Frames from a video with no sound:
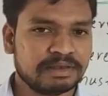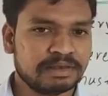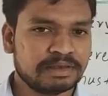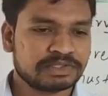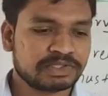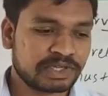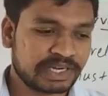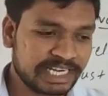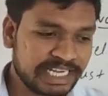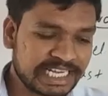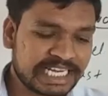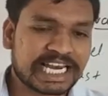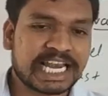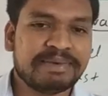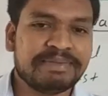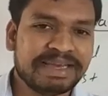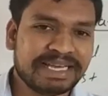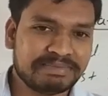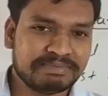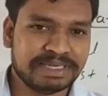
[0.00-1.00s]
So
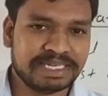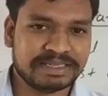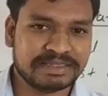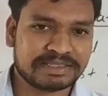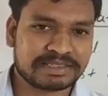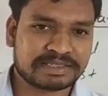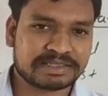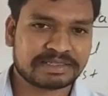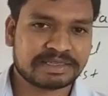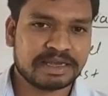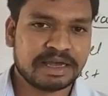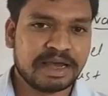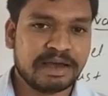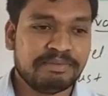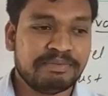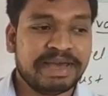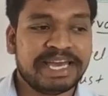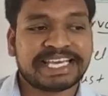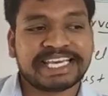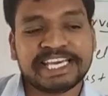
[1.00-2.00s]
reclaiming means
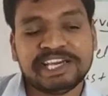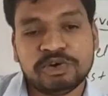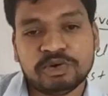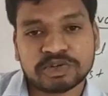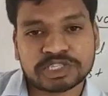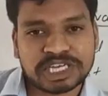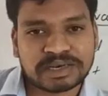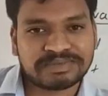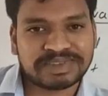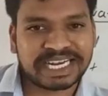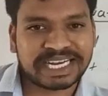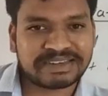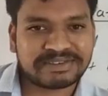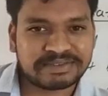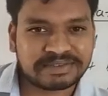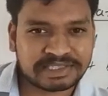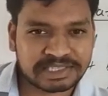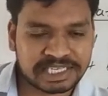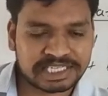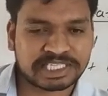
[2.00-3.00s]
making use of that
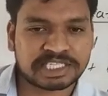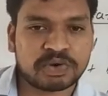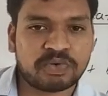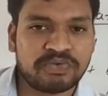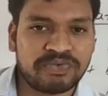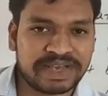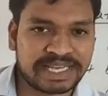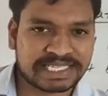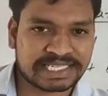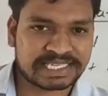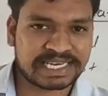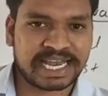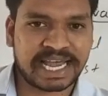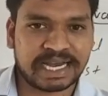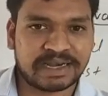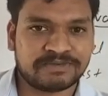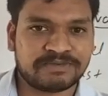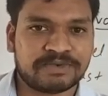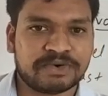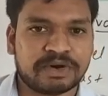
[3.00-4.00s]
such a
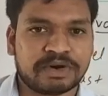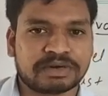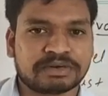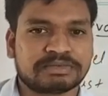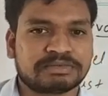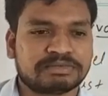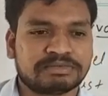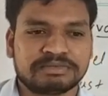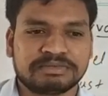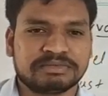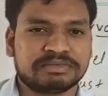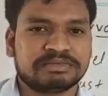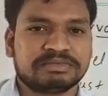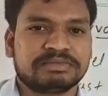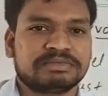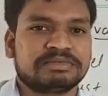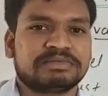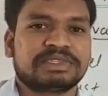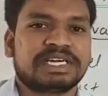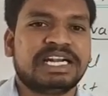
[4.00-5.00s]
wasteland for
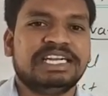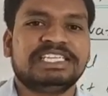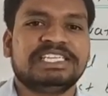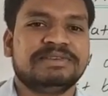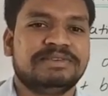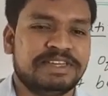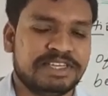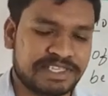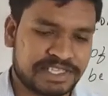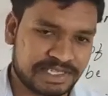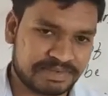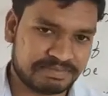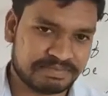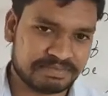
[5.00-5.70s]
cultivation,